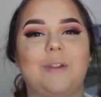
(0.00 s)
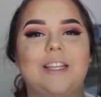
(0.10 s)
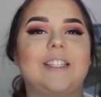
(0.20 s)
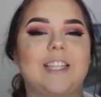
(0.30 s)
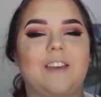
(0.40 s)

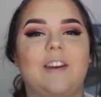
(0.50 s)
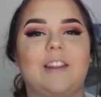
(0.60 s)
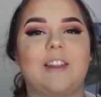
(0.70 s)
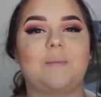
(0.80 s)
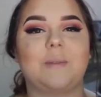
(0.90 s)
please give it a
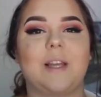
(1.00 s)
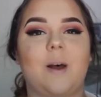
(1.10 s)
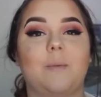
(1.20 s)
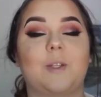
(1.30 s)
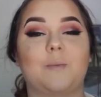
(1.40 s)
thumbs
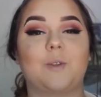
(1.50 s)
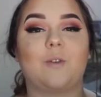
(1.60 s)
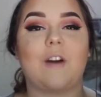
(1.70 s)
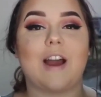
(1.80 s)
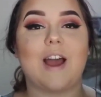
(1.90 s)
up,
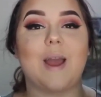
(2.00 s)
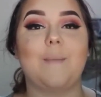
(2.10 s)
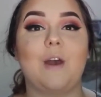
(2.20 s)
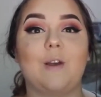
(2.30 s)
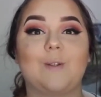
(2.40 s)

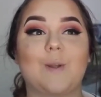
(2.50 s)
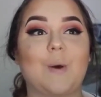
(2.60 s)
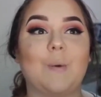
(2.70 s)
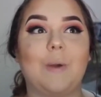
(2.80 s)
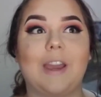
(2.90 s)
subscribe,
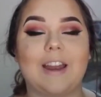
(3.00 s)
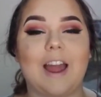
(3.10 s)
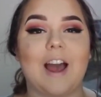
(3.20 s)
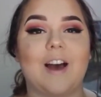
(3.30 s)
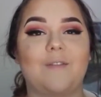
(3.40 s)
so we can
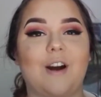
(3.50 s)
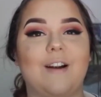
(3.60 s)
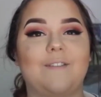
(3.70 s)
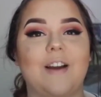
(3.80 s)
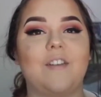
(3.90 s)
have
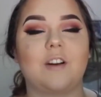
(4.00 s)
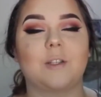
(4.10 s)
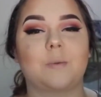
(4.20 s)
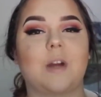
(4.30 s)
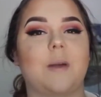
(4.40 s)
our 500
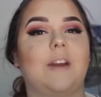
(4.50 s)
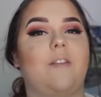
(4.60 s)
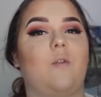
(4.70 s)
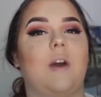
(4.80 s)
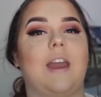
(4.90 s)
subscriber
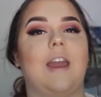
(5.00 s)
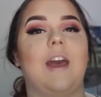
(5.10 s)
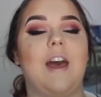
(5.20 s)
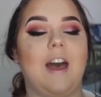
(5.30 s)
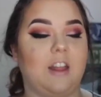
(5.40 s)
giveaway.
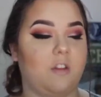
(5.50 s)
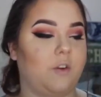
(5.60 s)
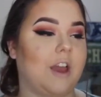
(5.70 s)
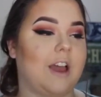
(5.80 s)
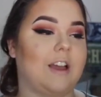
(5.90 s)
I love
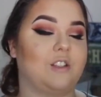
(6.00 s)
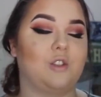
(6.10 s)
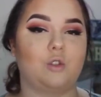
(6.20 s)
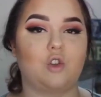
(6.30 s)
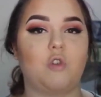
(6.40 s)
you guys
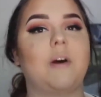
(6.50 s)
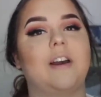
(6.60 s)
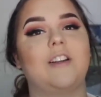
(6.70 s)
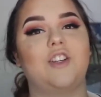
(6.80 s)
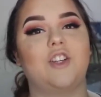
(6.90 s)
so
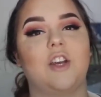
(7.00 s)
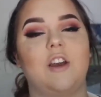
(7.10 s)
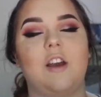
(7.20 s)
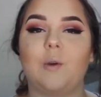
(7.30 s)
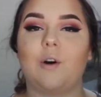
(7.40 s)
much.
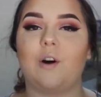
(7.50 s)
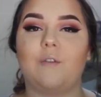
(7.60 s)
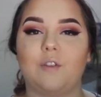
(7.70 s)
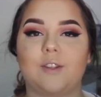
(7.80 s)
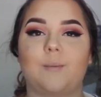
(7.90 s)
Thank you all
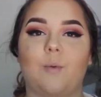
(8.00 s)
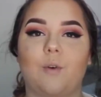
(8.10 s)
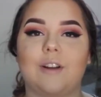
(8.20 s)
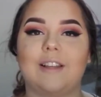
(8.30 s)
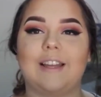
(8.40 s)
for the
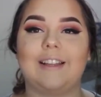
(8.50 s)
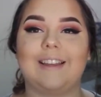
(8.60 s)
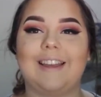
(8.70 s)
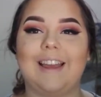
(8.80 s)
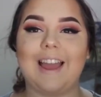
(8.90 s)
support
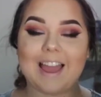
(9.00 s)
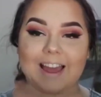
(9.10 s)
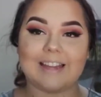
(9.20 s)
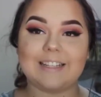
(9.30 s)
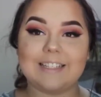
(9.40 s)
lately,
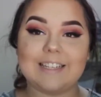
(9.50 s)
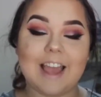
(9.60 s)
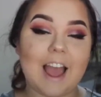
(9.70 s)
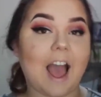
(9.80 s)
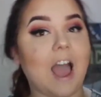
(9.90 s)
and
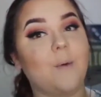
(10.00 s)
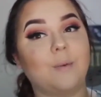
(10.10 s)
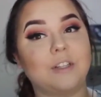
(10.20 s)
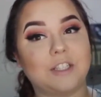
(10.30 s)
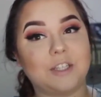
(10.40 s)
yeah, I
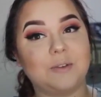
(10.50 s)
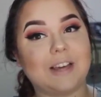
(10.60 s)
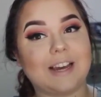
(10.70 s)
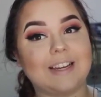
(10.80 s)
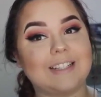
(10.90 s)
will see you
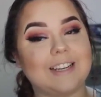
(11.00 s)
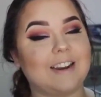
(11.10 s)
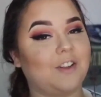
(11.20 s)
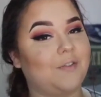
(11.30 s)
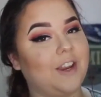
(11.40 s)
guys in
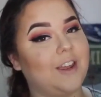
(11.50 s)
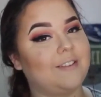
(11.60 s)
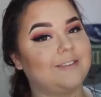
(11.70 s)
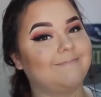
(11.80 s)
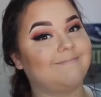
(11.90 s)
another video.
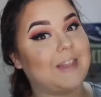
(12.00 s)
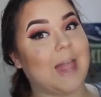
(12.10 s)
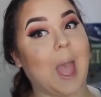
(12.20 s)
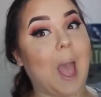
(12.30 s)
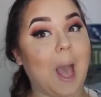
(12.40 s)

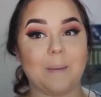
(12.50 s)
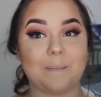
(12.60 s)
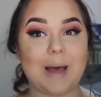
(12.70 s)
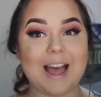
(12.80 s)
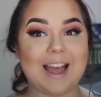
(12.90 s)

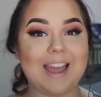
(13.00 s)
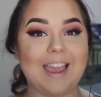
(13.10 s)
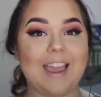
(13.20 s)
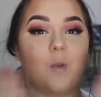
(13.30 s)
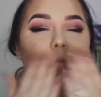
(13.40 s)
Bye!